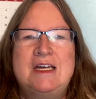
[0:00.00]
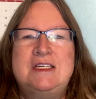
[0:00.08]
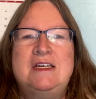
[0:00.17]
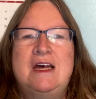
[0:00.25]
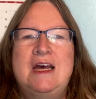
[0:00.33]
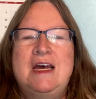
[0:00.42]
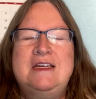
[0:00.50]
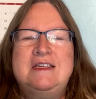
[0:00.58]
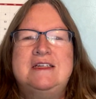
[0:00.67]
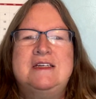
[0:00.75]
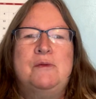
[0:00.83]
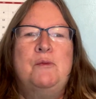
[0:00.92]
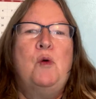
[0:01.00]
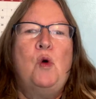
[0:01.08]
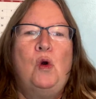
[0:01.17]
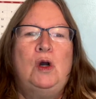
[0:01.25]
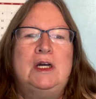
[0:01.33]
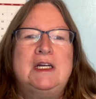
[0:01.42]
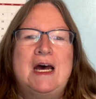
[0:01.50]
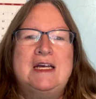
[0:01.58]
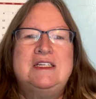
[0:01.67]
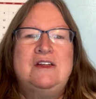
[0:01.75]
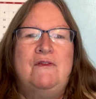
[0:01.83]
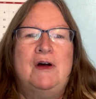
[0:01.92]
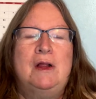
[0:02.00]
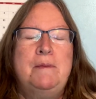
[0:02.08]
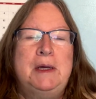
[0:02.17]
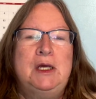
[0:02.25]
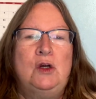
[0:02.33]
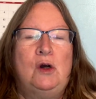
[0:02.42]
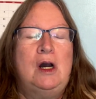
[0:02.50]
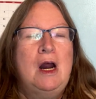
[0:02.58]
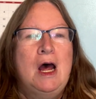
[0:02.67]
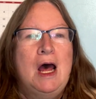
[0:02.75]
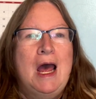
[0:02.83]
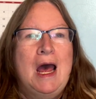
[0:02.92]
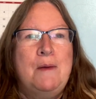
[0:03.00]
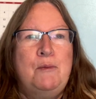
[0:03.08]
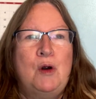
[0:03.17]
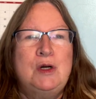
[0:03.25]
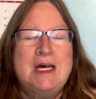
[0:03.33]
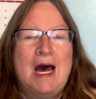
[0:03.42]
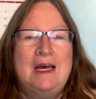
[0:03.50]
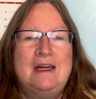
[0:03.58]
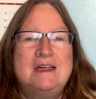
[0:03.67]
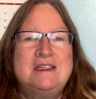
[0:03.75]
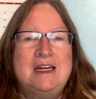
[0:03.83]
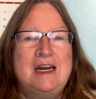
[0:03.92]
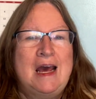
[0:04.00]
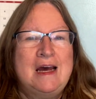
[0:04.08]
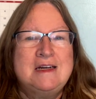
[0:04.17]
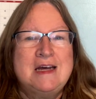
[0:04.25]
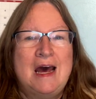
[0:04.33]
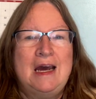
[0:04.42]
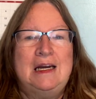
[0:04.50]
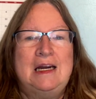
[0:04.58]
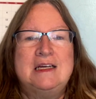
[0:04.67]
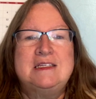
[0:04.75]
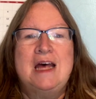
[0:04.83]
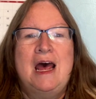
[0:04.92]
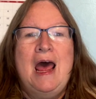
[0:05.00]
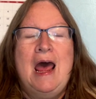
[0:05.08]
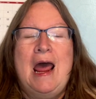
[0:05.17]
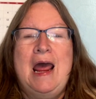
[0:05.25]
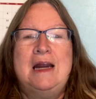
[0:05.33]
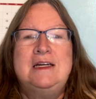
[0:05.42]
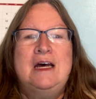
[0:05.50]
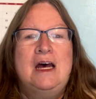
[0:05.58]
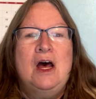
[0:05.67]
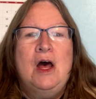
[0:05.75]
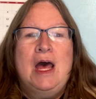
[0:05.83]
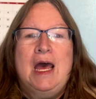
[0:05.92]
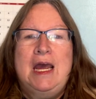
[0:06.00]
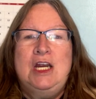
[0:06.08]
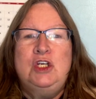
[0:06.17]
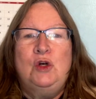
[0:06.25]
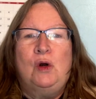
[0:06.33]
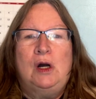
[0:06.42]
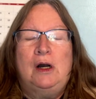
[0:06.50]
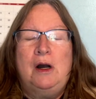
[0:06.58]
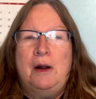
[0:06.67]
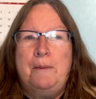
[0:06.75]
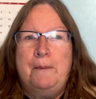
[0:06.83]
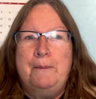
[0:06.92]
is as important as developing your protagonist and antagonist. And in your